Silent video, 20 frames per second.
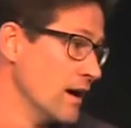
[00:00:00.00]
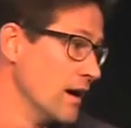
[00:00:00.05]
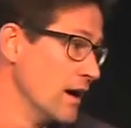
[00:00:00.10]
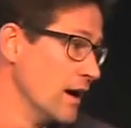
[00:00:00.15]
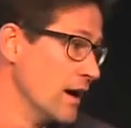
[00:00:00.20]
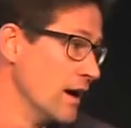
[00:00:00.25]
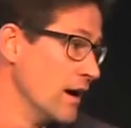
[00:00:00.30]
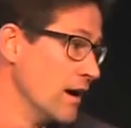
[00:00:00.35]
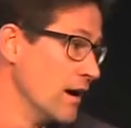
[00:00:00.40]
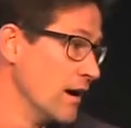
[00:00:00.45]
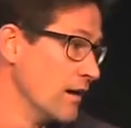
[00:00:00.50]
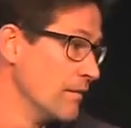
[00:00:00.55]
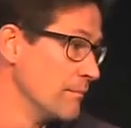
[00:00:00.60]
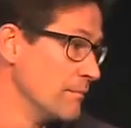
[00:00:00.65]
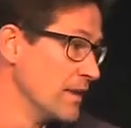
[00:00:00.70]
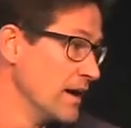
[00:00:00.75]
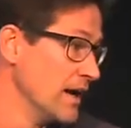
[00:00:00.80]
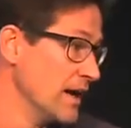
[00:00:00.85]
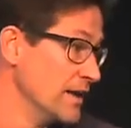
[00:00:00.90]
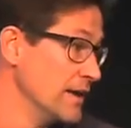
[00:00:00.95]

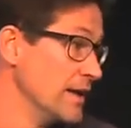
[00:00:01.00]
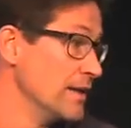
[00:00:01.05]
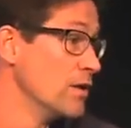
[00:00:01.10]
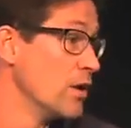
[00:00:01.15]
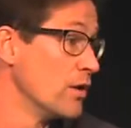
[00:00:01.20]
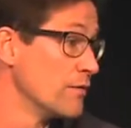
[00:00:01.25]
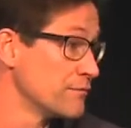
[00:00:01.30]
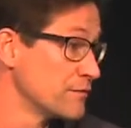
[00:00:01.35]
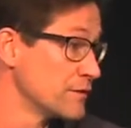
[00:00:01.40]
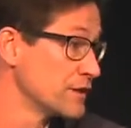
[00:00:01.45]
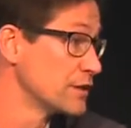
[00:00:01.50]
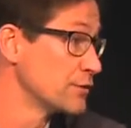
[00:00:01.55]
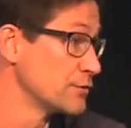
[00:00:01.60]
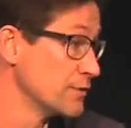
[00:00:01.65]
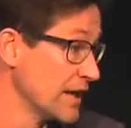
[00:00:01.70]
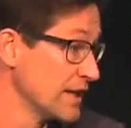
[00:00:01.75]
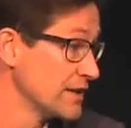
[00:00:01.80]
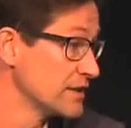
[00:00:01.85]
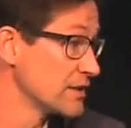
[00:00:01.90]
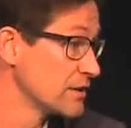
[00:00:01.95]
and then hopefully
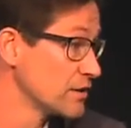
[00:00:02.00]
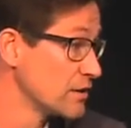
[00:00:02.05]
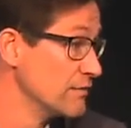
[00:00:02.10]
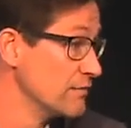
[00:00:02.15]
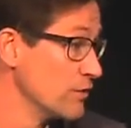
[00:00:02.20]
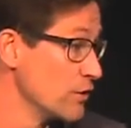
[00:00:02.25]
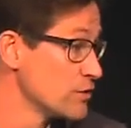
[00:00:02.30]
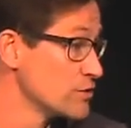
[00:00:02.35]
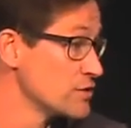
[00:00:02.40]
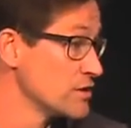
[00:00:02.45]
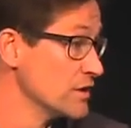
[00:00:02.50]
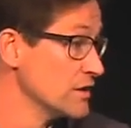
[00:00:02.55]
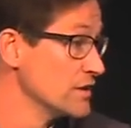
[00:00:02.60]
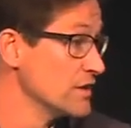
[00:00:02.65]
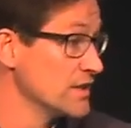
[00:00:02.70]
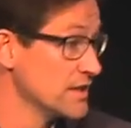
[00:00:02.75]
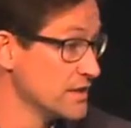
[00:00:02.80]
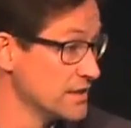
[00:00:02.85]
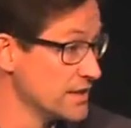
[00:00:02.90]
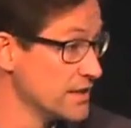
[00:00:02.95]
create the
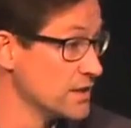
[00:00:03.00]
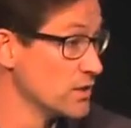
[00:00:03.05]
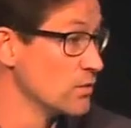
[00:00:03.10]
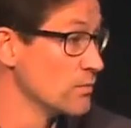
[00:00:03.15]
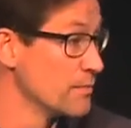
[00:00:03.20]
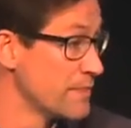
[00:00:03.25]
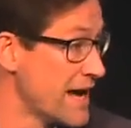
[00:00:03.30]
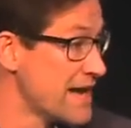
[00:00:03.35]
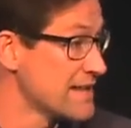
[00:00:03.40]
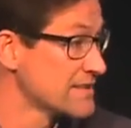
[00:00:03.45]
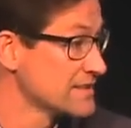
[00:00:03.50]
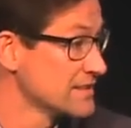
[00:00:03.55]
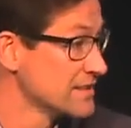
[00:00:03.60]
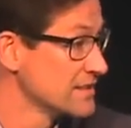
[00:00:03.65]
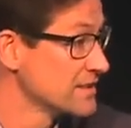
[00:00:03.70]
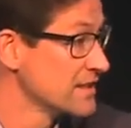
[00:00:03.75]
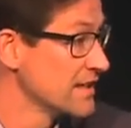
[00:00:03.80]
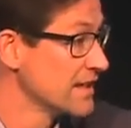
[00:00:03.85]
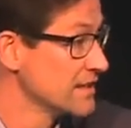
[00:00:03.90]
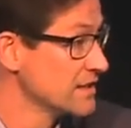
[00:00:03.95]
conversion in their own
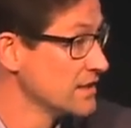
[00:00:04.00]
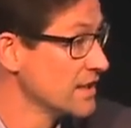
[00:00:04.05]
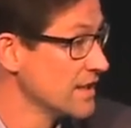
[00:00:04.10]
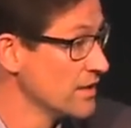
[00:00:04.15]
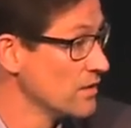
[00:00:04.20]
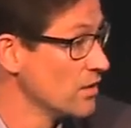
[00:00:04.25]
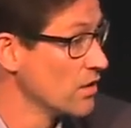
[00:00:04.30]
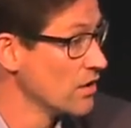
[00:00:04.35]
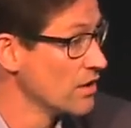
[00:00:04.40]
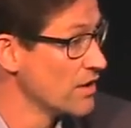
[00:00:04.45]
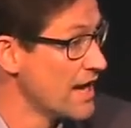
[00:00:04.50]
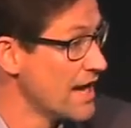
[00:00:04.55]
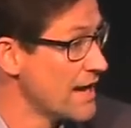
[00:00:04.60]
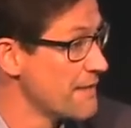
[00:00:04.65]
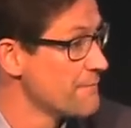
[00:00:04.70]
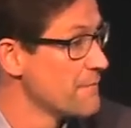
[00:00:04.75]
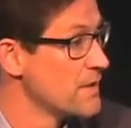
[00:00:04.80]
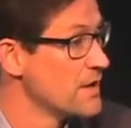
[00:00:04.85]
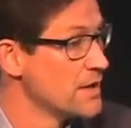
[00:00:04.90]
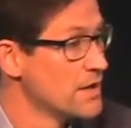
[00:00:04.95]
basket and all of that.
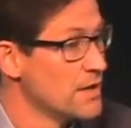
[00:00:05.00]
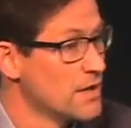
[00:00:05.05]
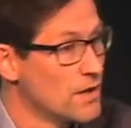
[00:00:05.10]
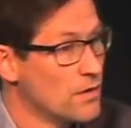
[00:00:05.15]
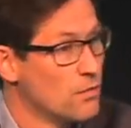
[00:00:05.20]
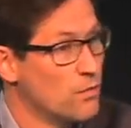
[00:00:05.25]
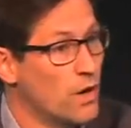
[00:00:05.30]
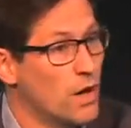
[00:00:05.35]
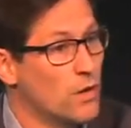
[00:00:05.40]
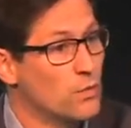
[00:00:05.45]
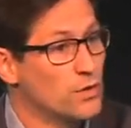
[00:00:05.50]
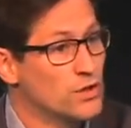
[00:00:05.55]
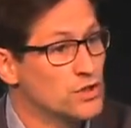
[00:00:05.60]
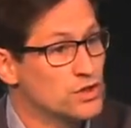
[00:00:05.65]
What we